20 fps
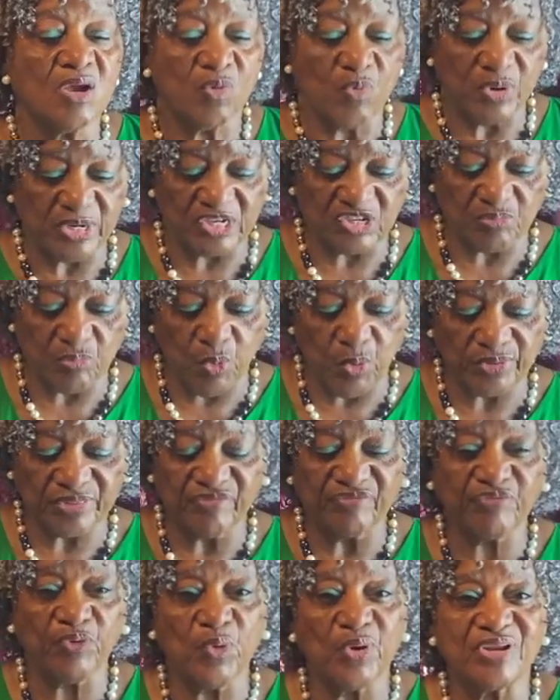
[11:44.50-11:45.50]
when it's more
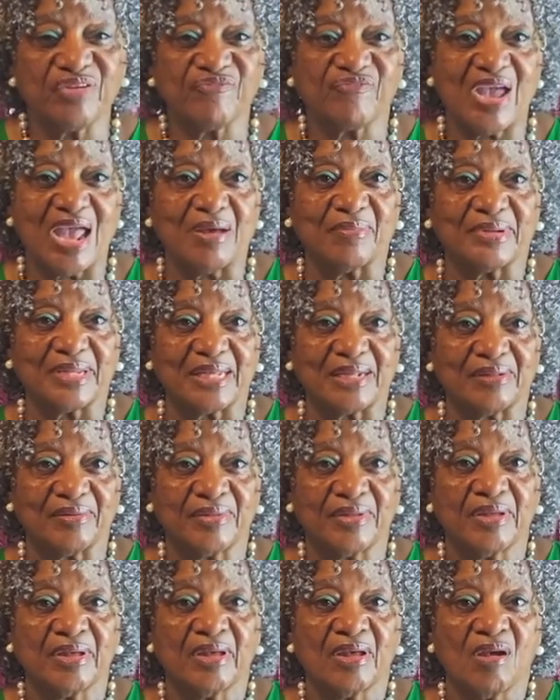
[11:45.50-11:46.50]
than four in the family.
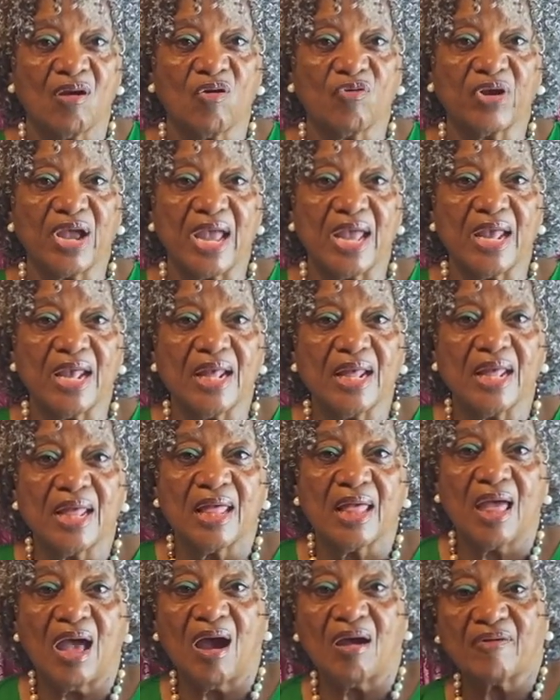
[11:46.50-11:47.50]
Okay?
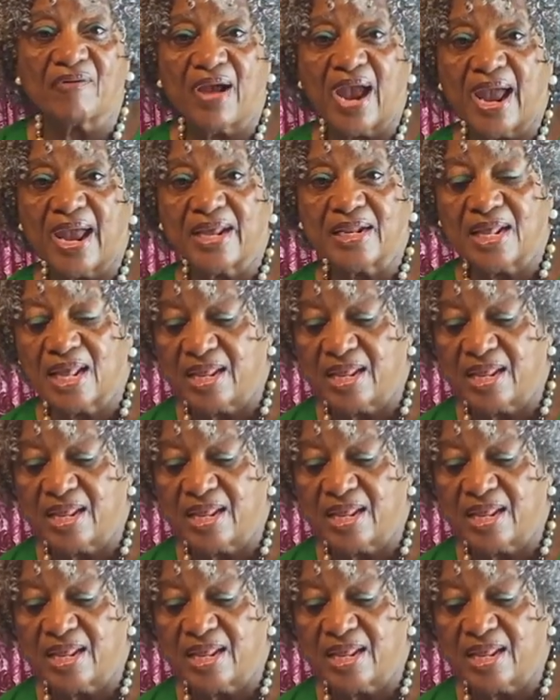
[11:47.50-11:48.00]
all right?